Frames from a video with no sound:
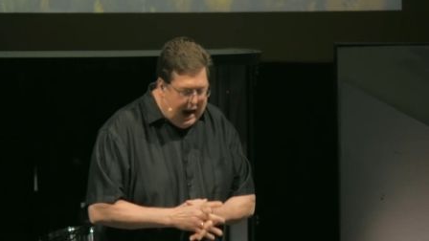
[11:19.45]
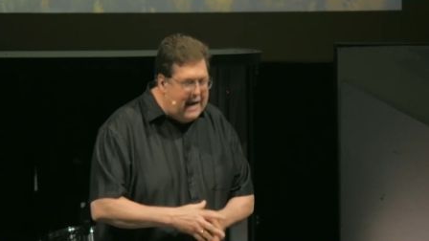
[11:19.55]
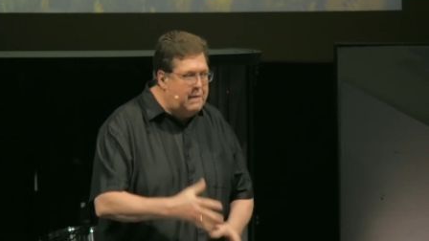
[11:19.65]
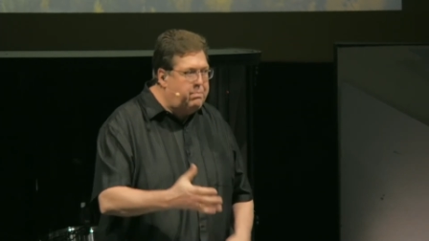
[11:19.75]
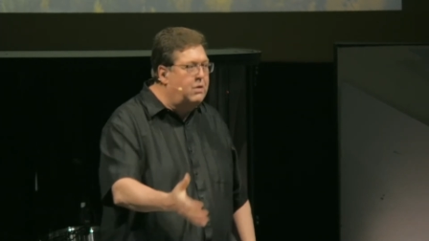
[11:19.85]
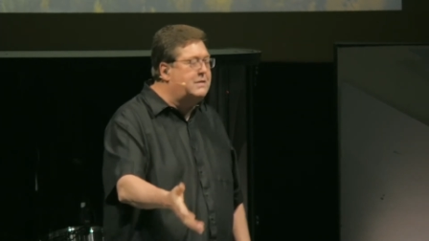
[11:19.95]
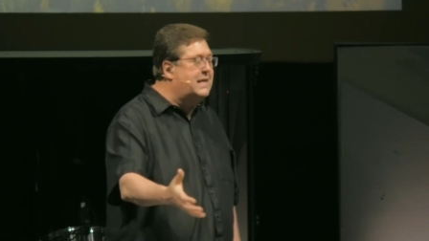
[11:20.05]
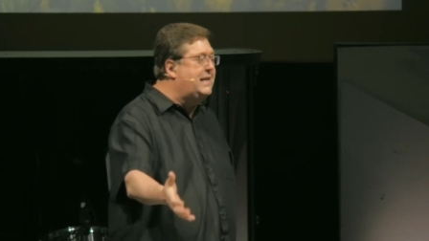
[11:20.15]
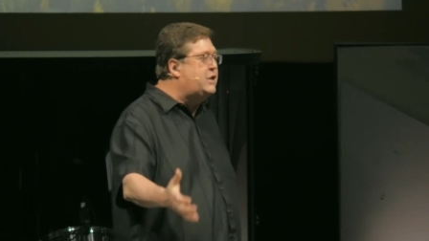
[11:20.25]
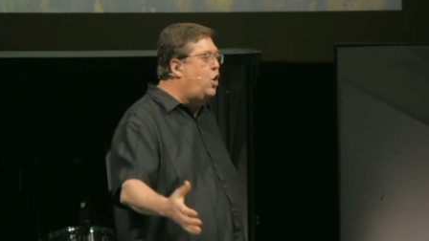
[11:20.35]
And he
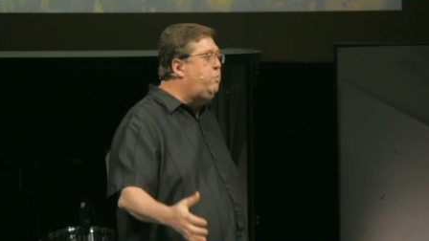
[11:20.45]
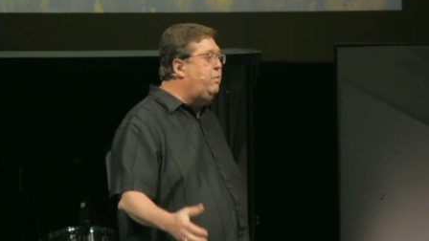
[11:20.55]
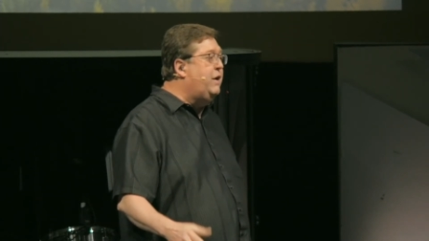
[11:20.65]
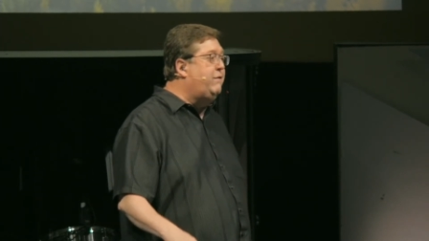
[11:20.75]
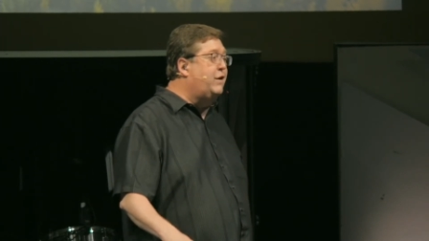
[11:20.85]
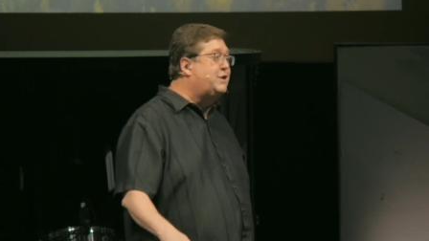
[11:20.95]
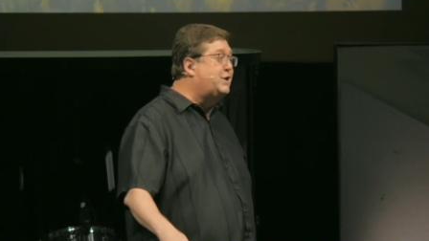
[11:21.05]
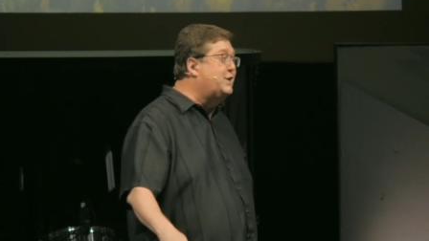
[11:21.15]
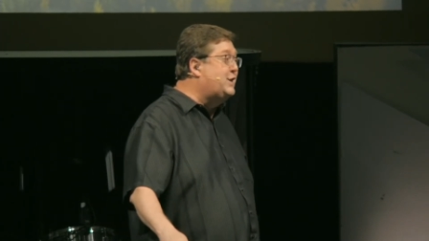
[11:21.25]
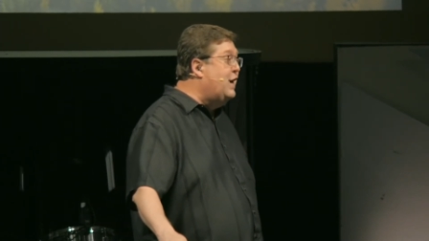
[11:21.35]
puts in these opening
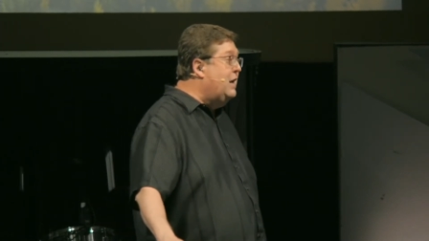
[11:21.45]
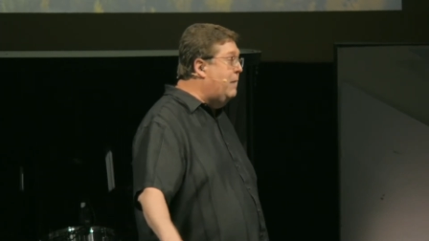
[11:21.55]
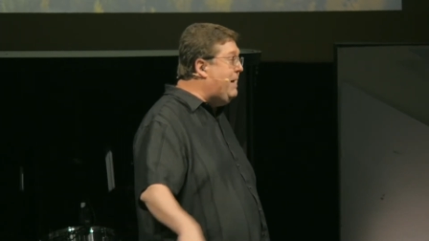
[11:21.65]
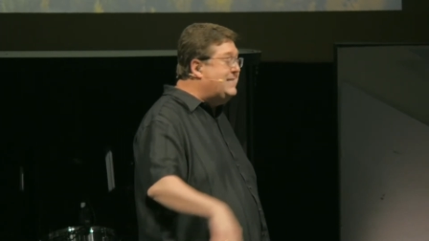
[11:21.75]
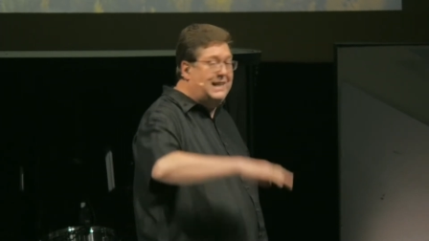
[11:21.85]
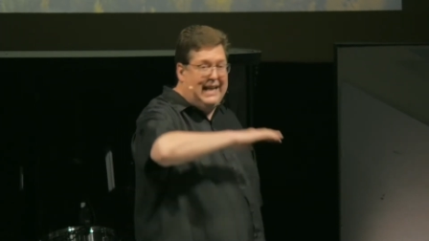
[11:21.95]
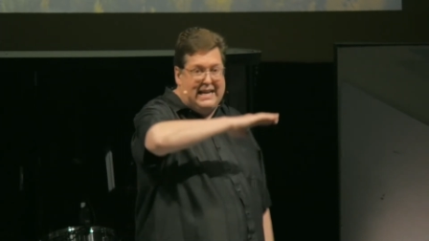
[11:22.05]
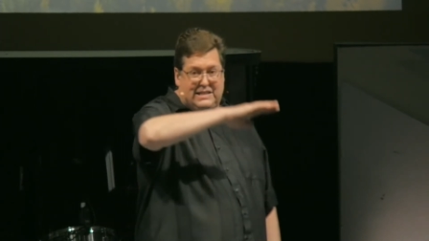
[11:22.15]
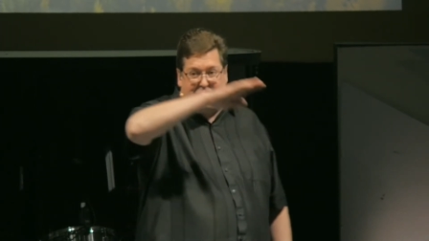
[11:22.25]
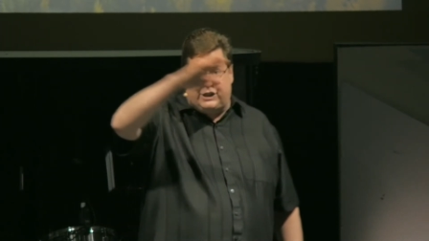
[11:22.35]
verses basically
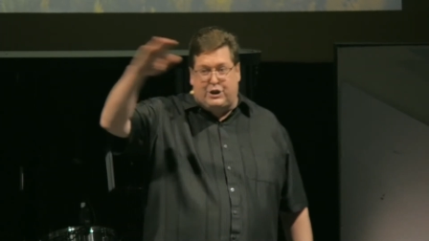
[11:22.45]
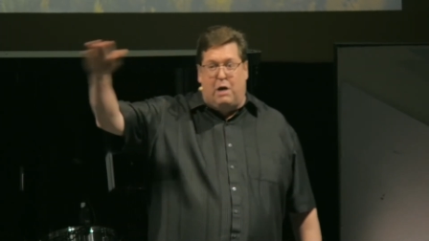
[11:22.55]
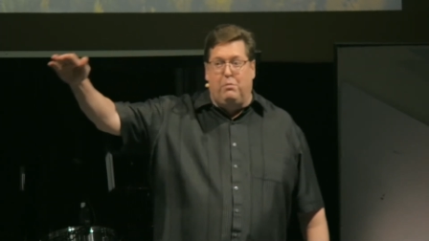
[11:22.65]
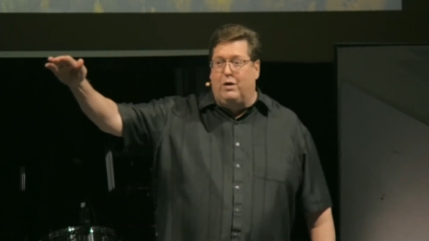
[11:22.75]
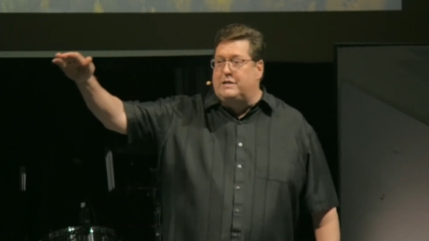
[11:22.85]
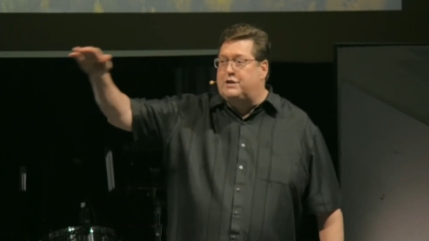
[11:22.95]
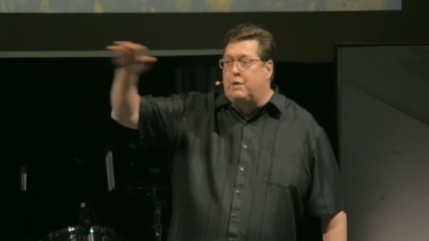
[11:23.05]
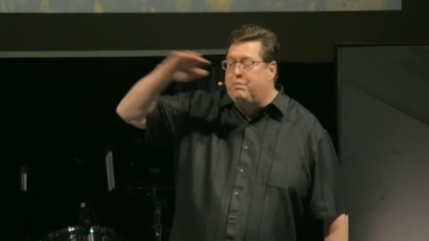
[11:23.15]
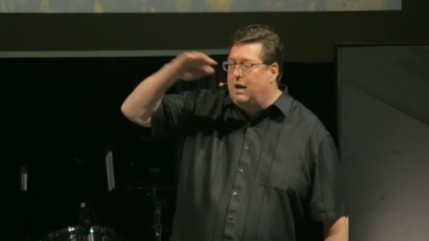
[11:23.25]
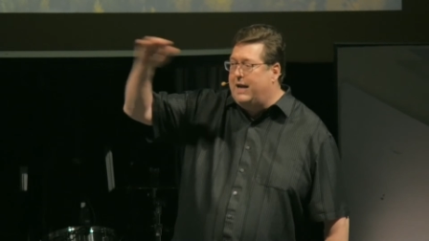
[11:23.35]
a summary
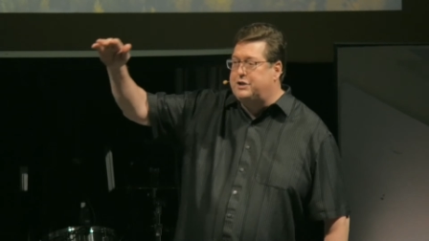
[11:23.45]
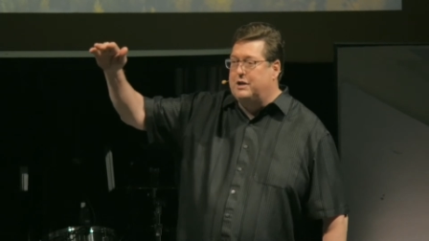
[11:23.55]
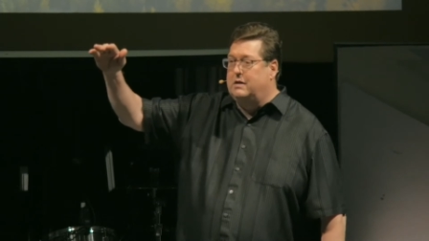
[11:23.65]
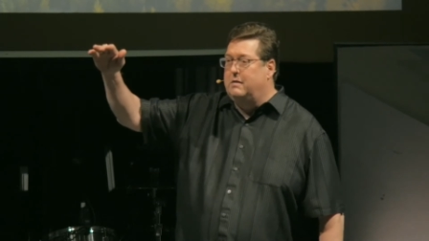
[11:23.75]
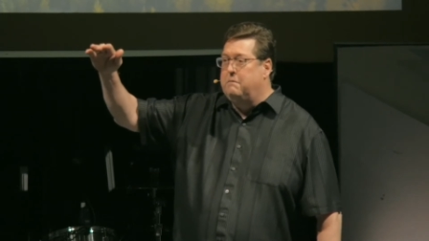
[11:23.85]
stipulation.